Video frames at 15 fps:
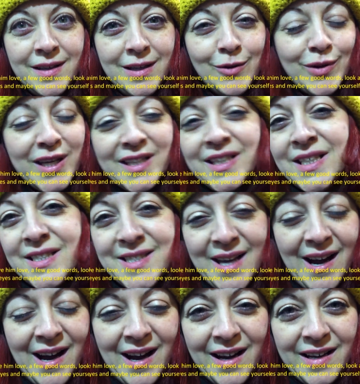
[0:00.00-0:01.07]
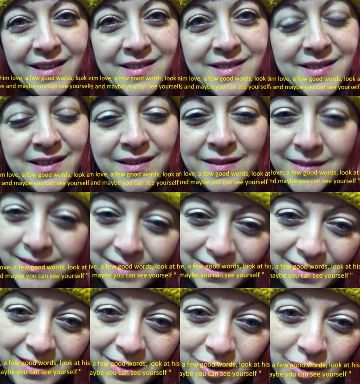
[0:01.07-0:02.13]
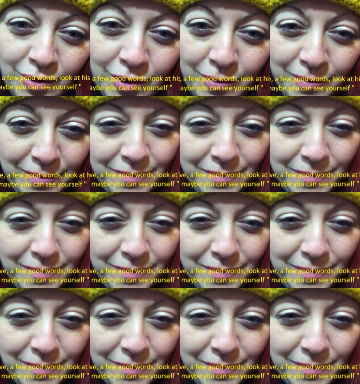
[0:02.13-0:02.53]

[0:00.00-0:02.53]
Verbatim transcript: Look at his eyes, and, you know,